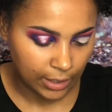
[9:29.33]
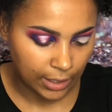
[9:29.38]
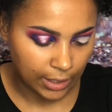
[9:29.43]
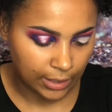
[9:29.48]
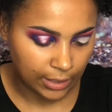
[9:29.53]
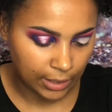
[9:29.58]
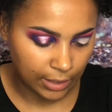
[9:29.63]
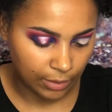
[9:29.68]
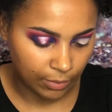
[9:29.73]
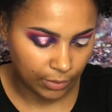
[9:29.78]

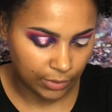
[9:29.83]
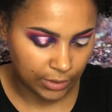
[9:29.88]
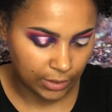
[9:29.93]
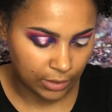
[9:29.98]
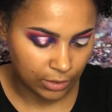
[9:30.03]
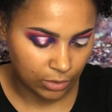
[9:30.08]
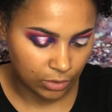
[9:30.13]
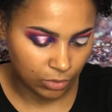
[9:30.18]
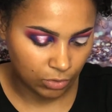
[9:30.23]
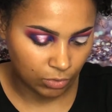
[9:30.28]
And then I was at
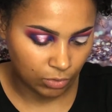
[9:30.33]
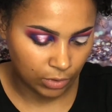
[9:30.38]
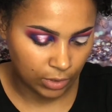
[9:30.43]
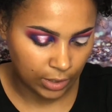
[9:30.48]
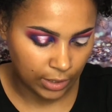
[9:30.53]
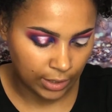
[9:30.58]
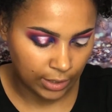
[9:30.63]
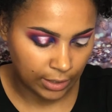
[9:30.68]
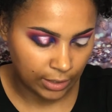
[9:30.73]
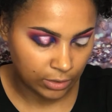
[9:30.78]
the store
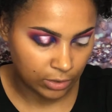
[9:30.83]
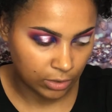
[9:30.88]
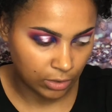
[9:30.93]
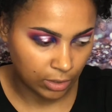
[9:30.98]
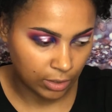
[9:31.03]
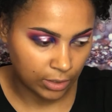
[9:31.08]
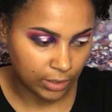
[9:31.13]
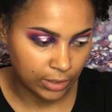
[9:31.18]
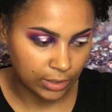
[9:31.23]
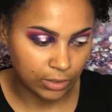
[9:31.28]
and I
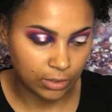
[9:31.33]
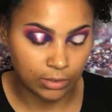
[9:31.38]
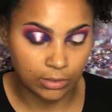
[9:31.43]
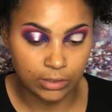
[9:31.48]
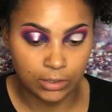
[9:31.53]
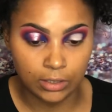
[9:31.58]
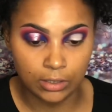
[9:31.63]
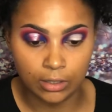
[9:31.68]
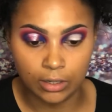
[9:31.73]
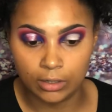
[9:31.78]
saw this
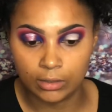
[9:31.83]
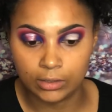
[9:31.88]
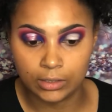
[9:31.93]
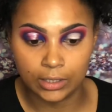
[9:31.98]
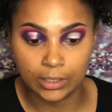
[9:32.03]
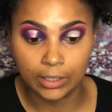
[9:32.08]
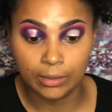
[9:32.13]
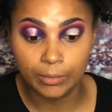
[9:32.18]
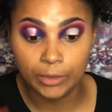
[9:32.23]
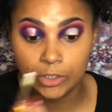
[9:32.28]
concealer. I was
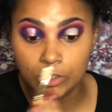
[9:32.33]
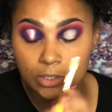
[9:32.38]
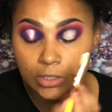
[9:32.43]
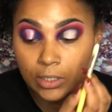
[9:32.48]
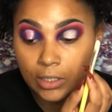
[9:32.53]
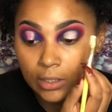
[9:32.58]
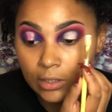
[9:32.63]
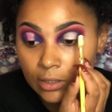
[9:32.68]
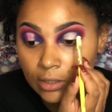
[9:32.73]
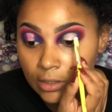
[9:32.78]
like, let me
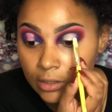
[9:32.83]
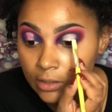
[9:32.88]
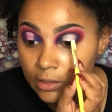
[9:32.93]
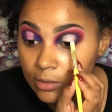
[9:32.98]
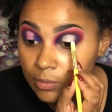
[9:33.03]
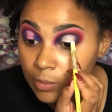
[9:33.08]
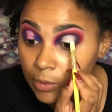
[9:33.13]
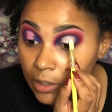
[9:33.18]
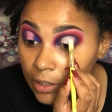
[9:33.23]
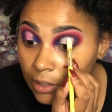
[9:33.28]
just get
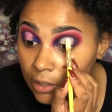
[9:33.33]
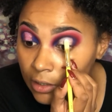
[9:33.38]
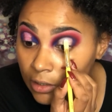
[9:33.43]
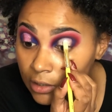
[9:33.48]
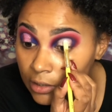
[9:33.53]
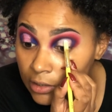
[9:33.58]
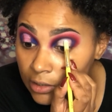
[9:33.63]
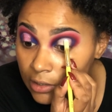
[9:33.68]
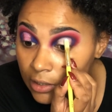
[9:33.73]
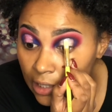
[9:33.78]
this
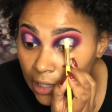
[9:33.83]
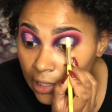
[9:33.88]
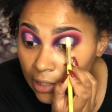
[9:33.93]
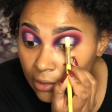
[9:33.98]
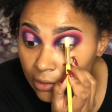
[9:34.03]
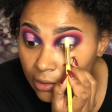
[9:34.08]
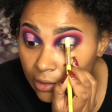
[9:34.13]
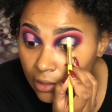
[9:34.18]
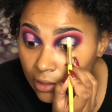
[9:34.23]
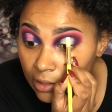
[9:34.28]
because I
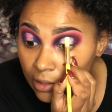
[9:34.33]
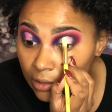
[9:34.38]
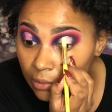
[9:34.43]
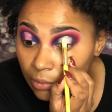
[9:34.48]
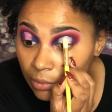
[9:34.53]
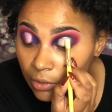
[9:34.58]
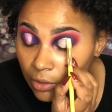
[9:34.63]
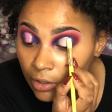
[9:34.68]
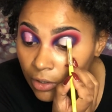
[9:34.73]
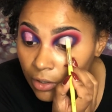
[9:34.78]
don't think it
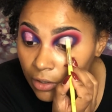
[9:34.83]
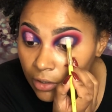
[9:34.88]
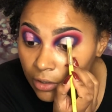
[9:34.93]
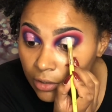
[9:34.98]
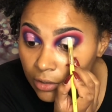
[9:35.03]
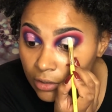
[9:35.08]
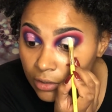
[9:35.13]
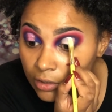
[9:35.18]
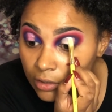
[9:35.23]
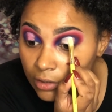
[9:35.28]
will
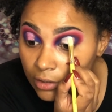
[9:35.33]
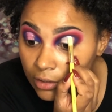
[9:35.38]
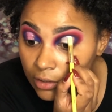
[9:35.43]
hurt.